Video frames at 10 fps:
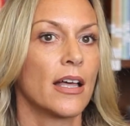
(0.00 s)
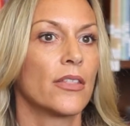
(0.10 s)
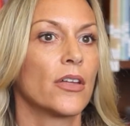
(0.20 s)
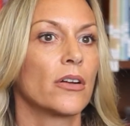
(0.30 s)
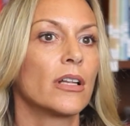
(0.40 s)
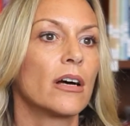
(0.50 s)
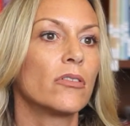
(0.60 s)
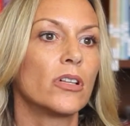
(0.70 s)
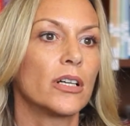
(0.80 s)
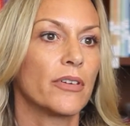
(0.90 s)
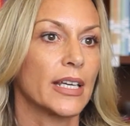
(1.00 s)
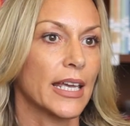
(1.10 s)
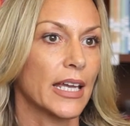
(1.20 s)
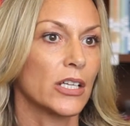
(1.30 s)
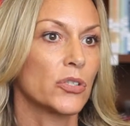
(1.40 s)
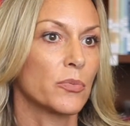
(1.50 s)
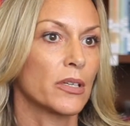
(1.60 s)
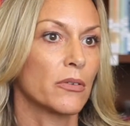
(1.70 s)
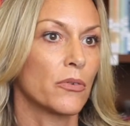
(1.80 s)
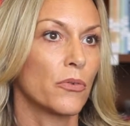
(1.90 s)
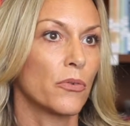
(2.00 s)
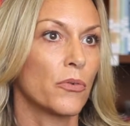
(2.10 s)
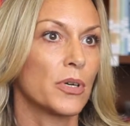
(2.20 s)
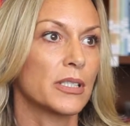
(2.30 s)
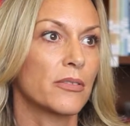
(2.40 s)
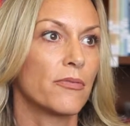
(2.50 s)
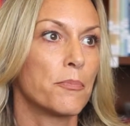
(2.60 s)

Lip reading: their level of engagement was